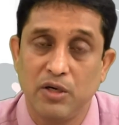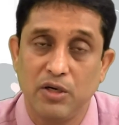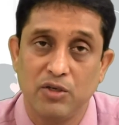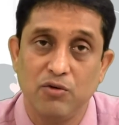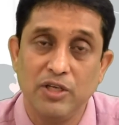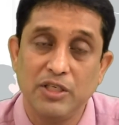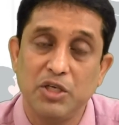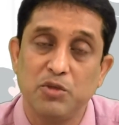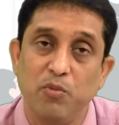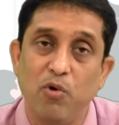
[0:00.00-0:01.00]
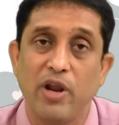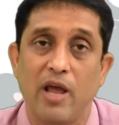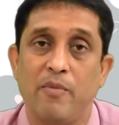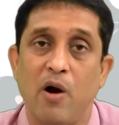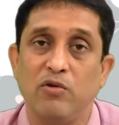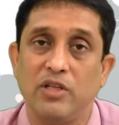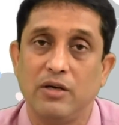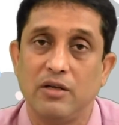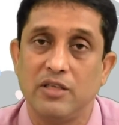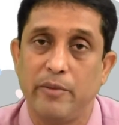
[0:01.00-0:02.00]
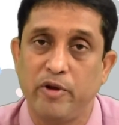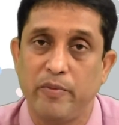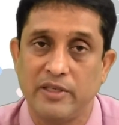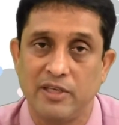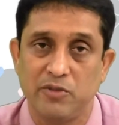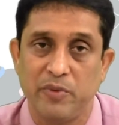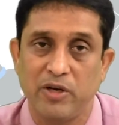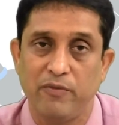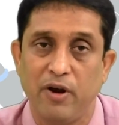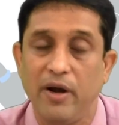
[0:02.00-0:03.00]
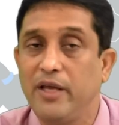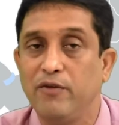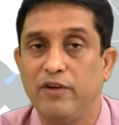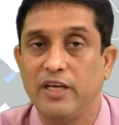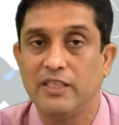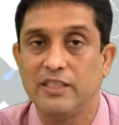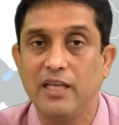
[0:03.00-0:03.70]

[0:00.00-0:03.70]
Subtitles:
to discuss more about the concept of assessment of learning, we can say